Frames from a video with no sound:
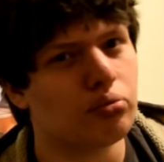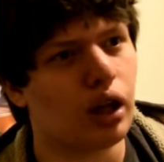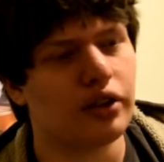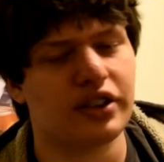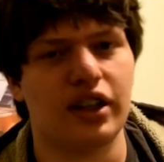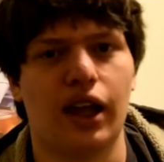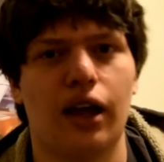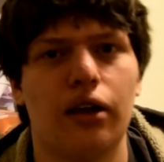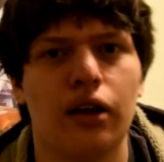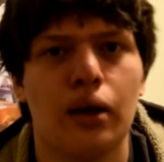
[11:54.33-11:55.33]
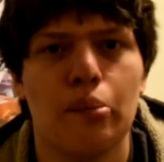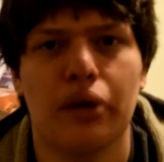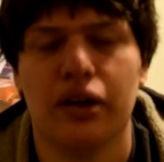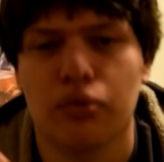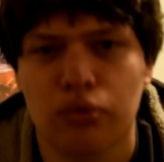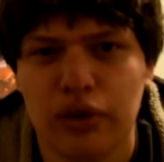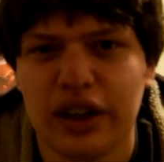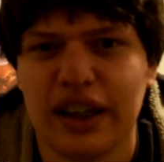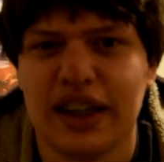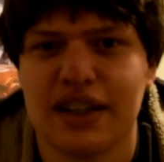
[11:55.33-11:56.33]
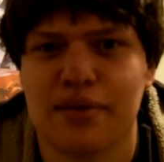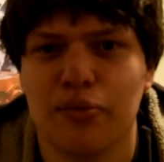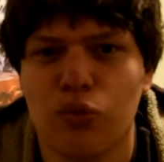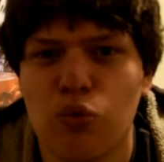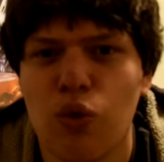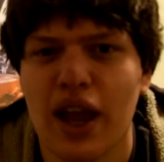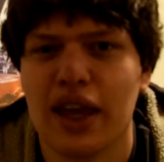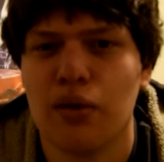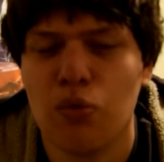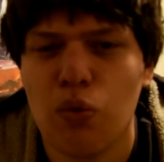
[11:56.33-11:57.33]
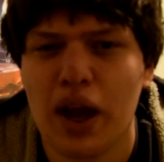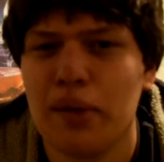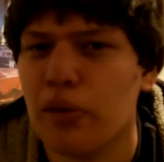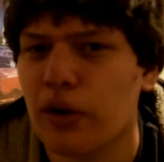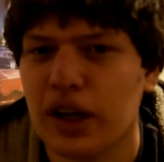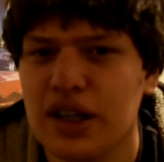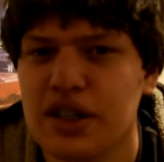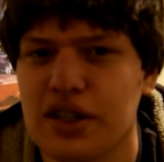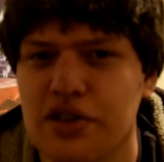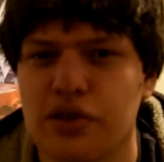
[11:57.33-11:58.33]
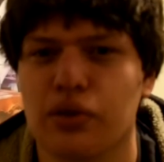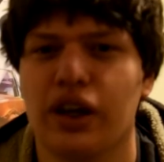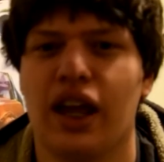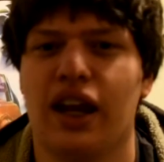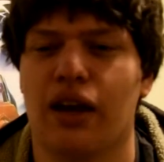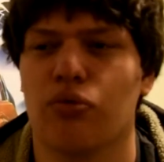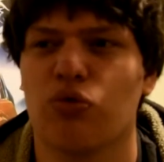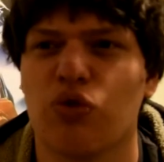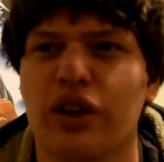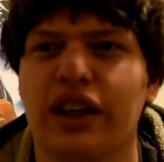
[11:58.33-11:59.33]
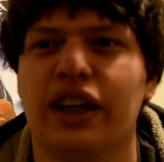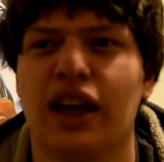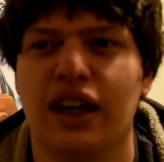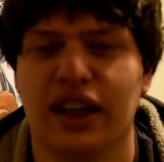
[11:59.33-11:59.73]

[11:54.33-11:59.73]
I'll say that, but it really gets way, way more into the story, and I really got